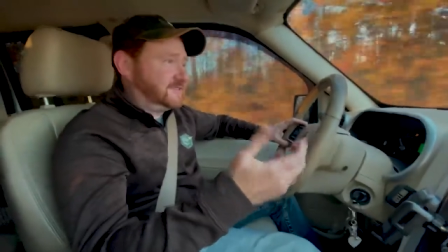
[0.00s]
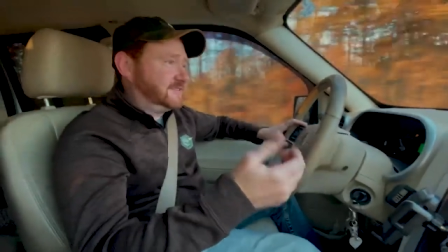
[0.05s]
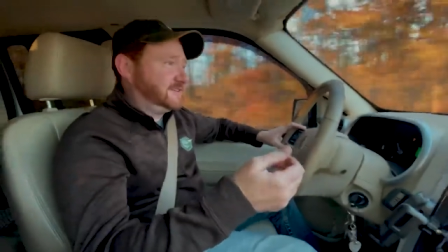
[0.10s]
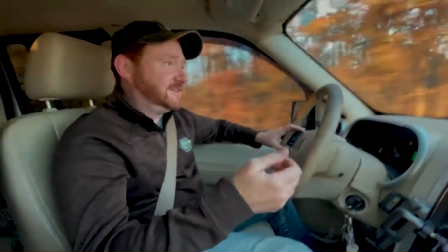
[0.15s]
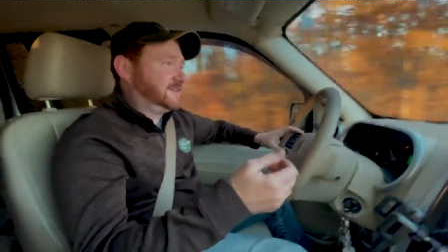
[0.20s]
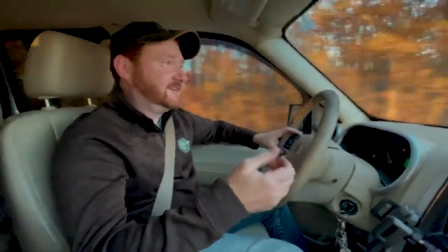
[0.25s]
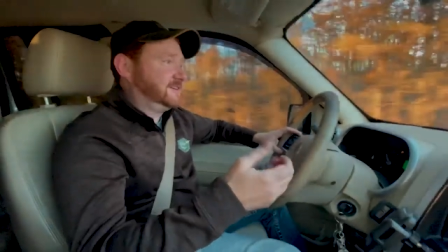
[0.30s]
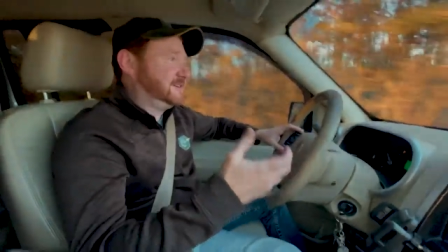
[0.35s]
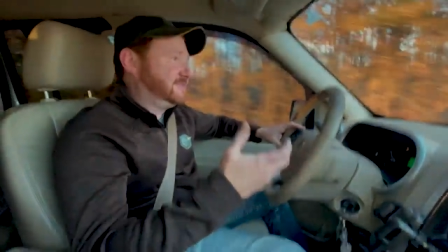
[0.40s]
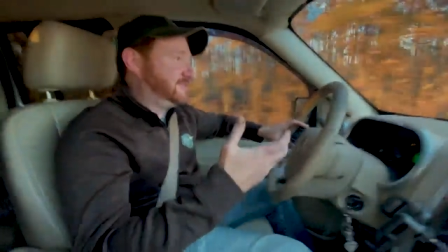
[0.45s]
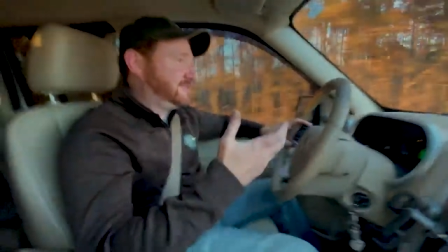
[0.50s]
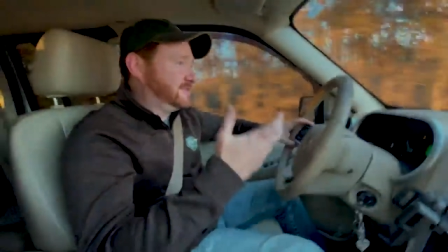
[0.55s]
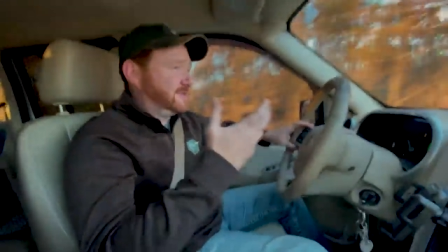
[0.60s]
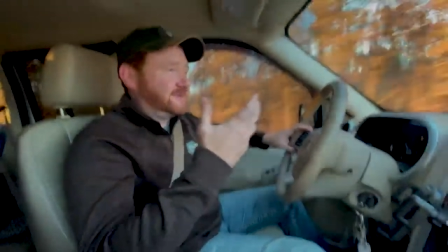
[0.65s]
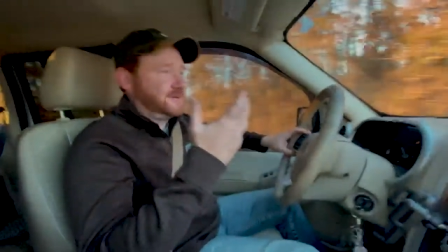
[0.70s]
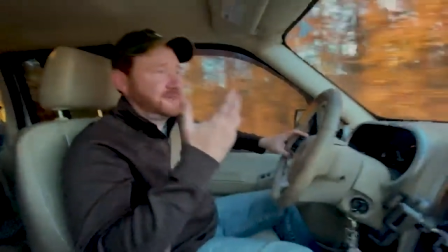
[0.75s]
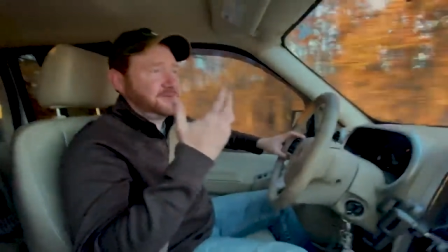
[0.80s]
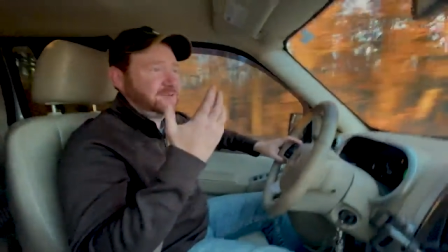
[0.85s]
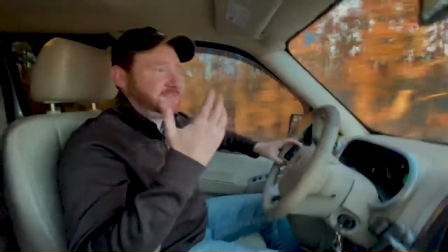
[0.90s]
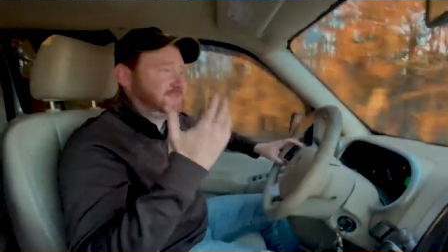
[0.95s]
to you, even
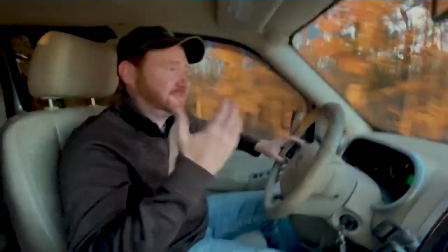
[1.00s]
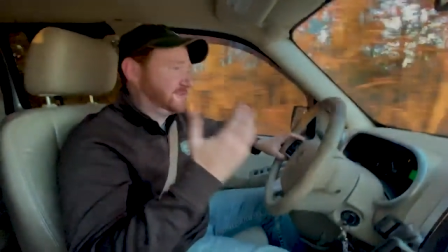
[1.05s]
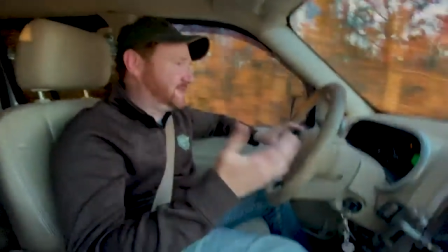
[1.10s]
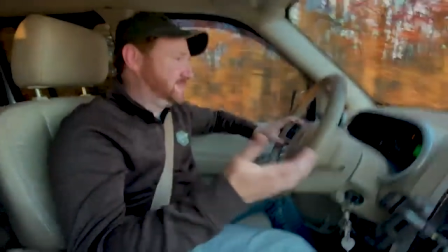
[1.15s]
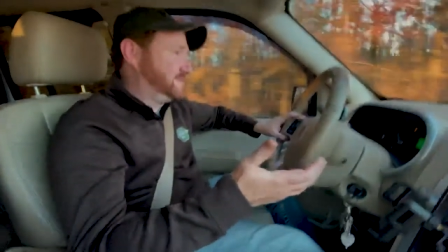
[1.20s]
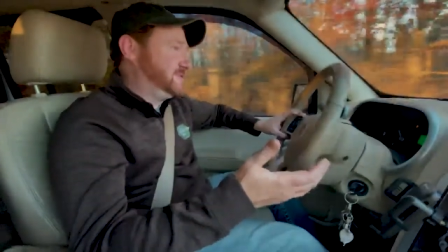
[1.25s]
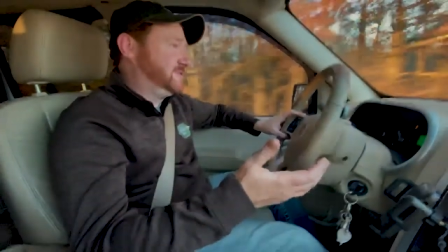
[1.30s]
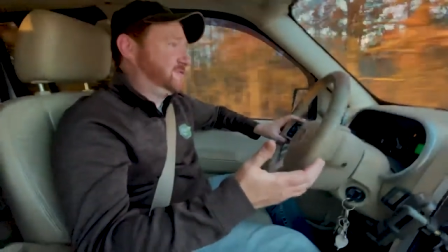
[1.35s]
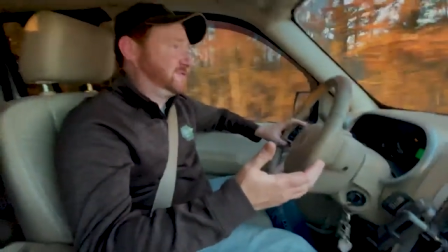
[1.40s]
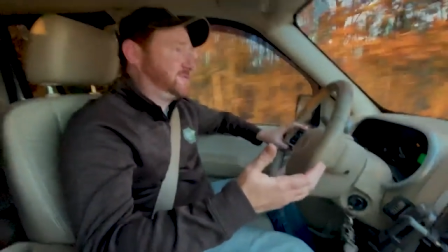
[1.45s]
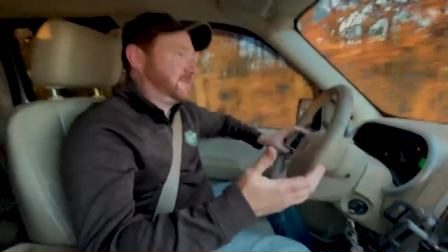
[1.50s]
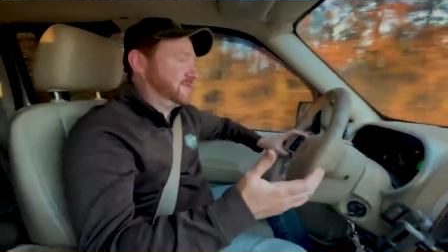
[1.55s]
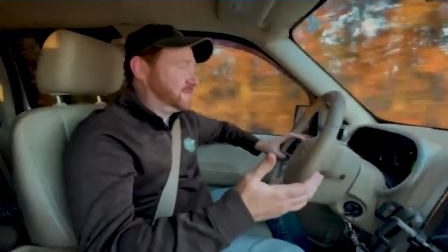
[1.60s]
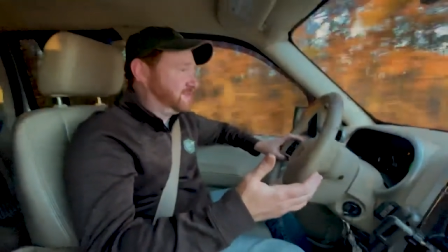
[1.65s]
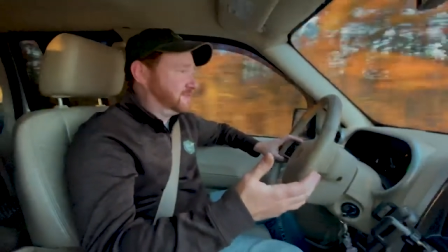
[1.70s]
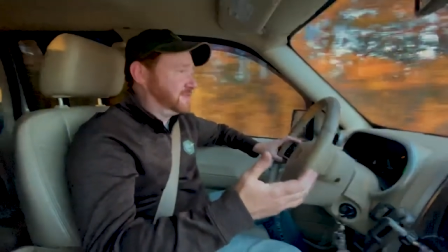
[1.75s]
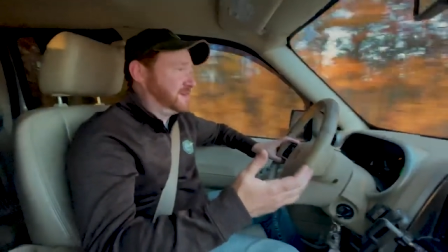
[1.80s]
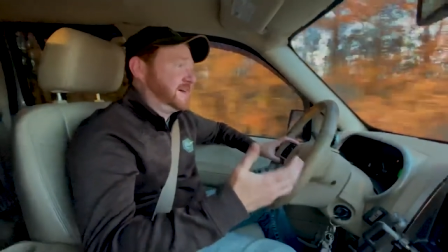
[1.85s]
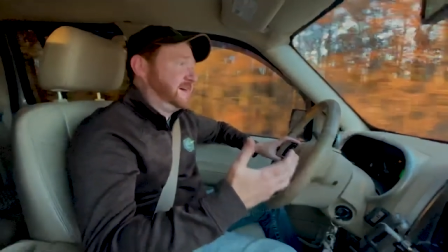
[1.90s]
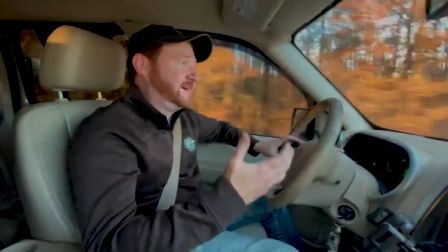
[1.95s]
though it's going to be
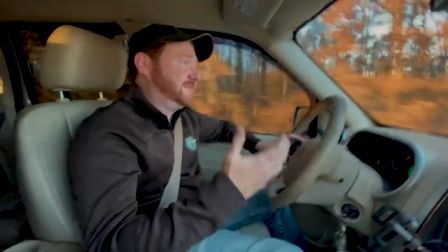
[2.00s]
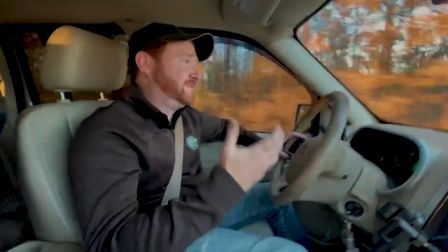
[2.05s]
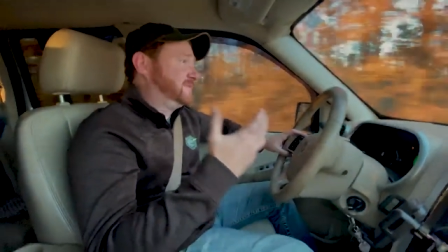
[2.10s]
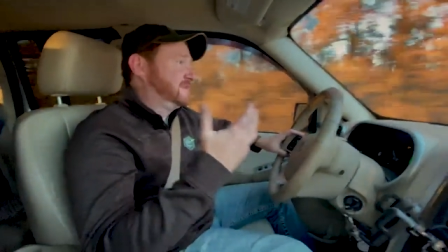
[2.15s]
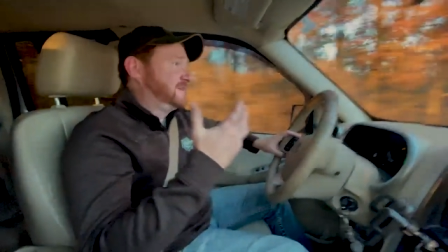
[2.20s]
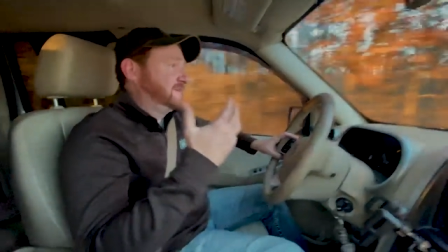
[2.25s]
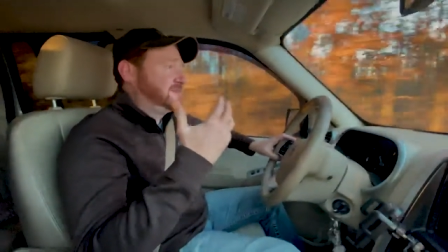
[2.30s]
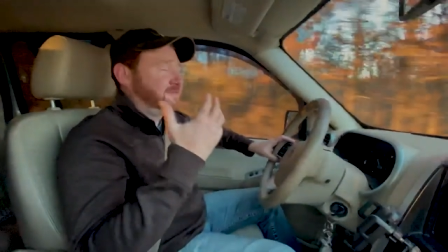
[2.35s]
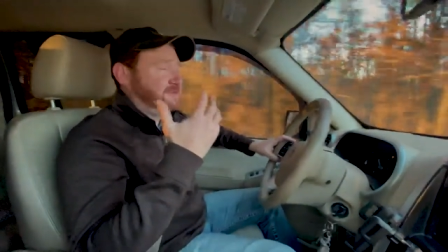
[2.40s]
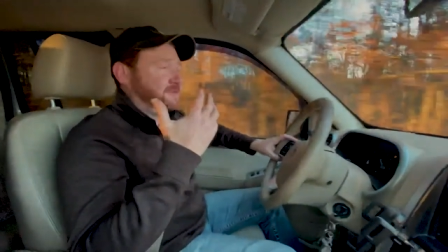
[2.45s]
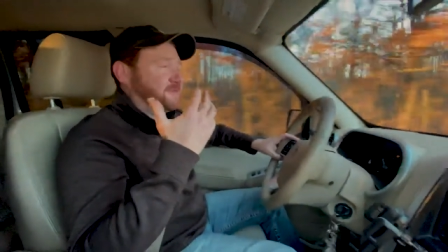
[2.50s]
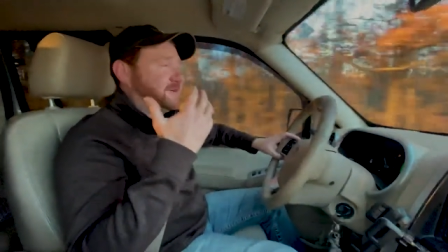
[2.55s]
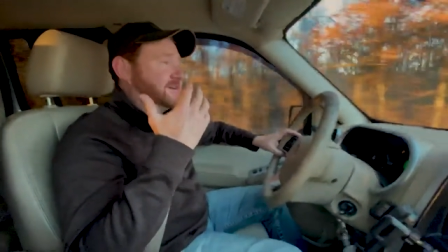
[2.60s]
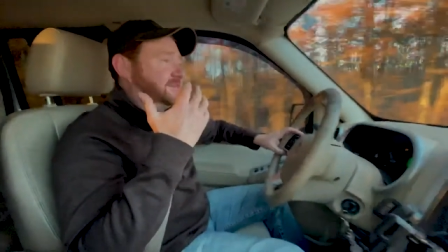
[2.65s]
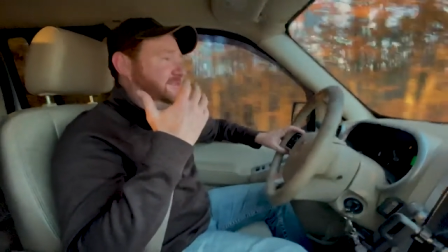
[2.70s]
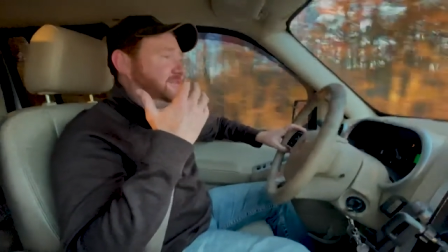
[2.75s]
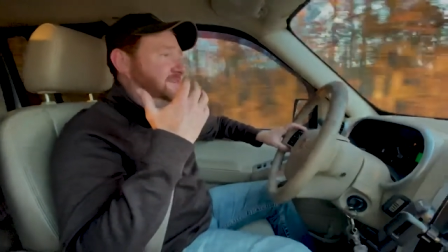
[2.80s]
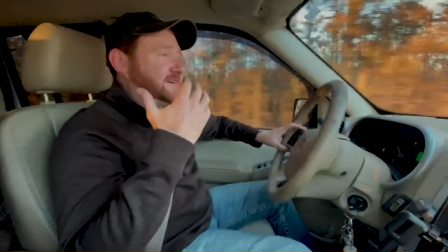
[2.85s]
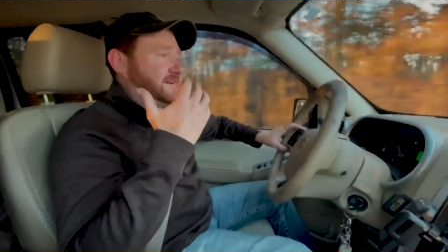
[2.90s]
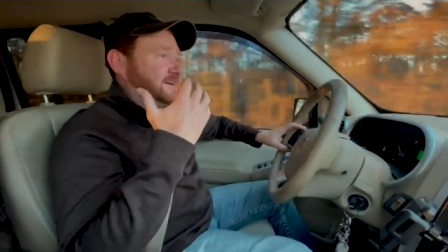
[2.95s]
stressful life for
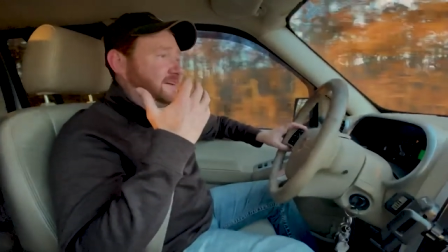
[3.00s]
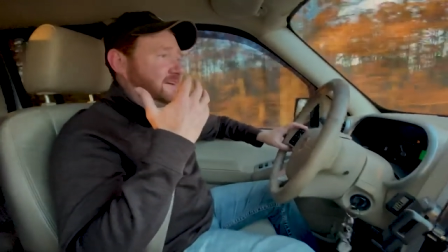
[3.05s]
us.